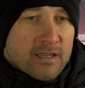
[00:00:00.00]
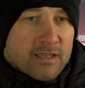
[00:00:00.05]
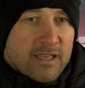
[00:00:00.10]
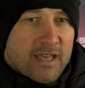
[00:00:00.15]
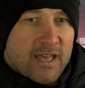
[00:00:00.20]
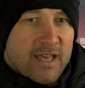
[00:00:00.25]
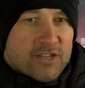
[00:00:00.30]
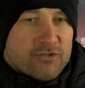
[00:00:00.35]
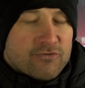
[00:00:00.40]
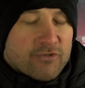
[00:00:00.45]

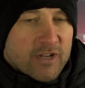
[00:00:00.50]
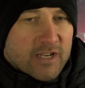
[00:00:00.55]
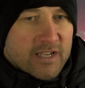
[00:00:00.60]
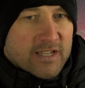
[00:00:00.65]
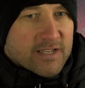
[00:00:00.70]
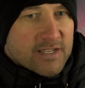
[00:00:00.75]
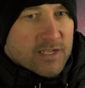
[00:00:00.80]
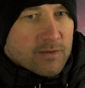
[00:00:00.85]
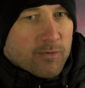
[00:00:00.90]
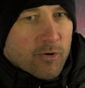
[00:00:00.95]
Yeah, it's really
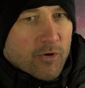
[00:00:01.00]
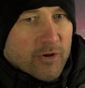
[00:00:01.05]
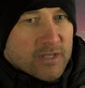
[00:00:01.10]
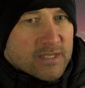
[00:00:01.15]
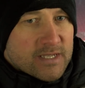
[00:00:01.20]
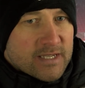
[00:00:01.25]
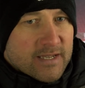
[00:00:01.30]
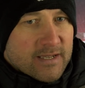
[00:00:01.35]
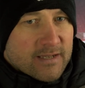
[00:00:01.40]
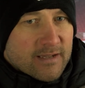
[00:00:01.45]

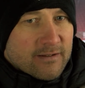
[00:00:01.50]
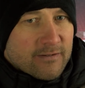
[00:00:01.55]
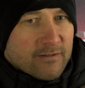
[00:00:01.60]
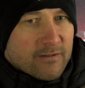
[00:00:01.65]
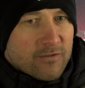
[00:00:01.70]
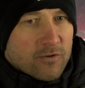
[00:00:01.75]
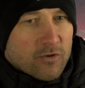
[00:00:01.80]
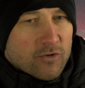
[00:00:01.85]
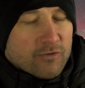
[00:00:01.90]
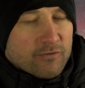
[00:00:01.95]
disappointing. I
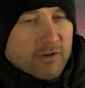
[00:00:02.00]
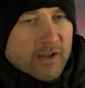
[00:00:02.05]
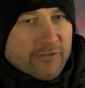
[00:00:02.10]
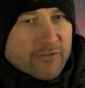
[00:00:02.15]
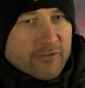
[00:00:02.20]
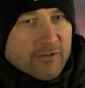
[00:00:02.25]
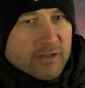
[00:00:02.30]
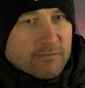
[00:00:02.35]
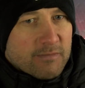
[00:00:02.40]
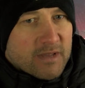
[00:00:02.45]
thought the
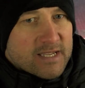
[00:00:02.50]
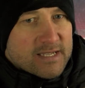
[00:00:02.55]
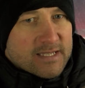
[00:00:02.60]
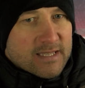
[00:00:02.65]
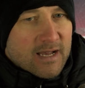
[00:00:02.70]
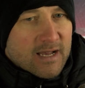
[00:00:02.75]
referee missed